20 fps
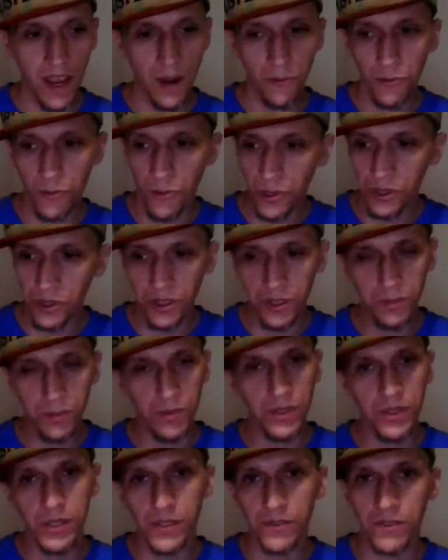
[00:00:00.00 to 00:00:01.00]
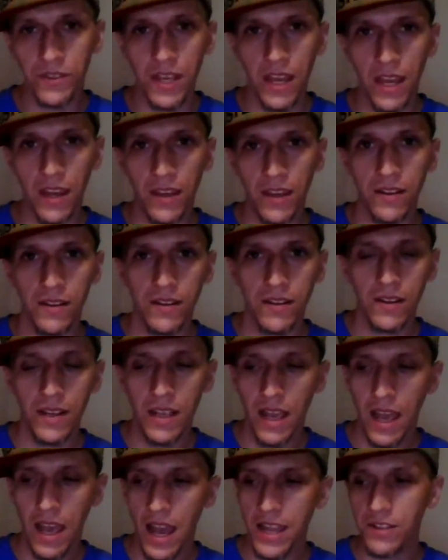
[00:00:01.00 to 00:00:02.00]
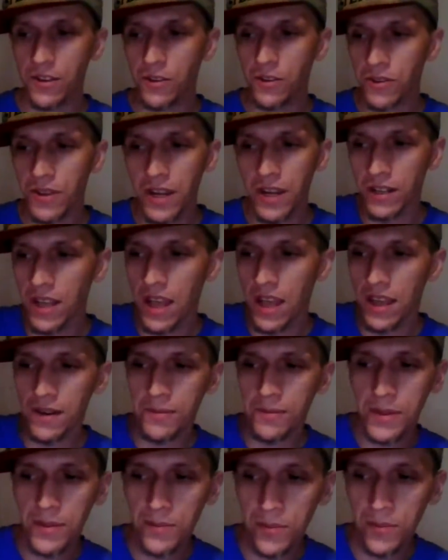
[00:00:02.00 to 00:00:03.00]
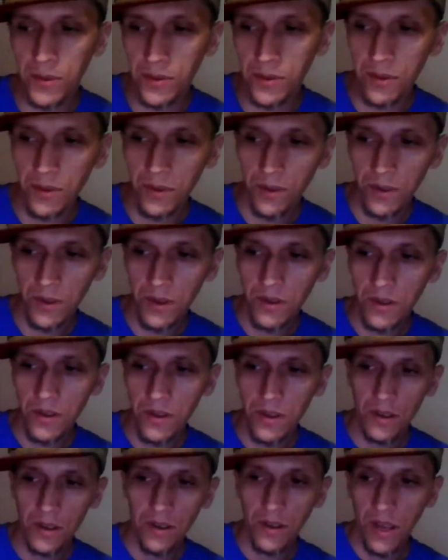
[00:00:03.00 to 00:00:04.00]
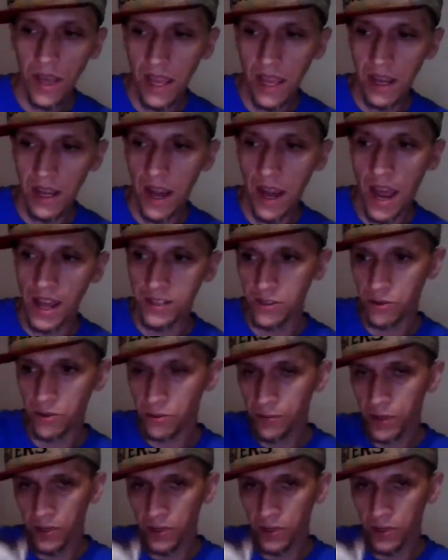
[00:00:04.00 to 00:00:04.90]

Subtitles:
really believe that. I know that a lot of people, and I do